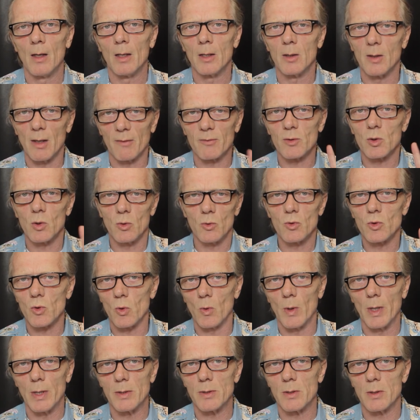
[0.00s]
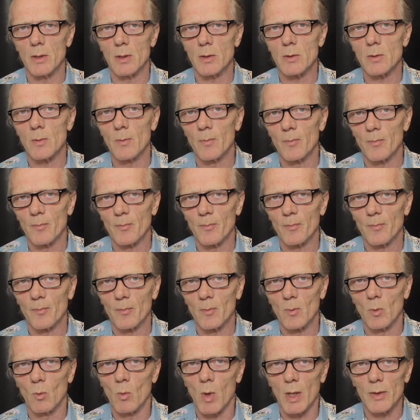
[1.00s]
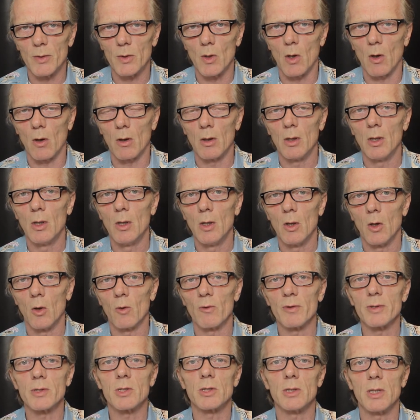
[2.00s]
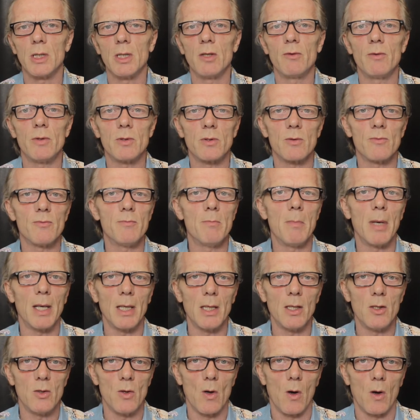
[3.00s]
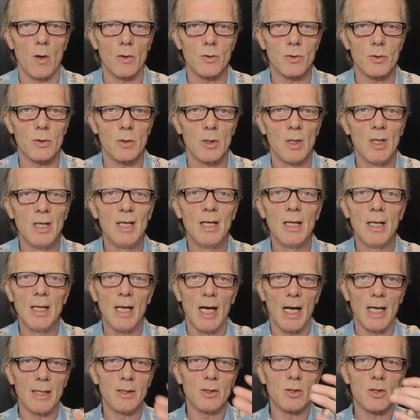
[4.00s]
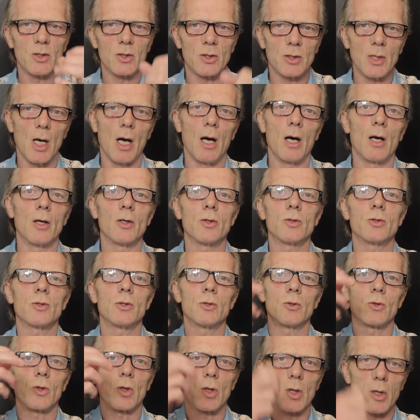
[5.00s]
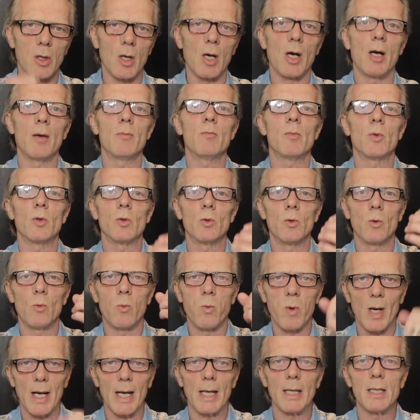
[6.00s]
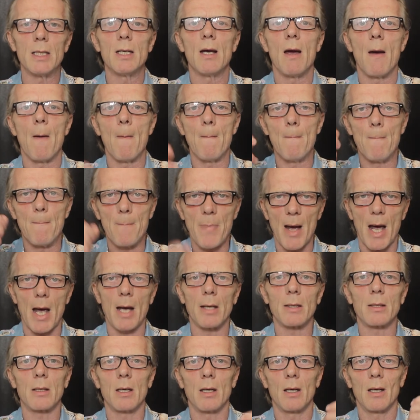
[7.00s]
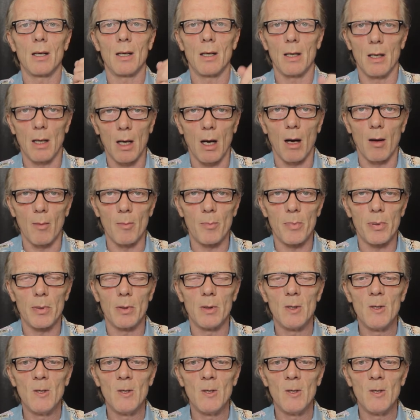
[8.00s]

you have two choices one knot or a series of many knots and start to climb your way back up.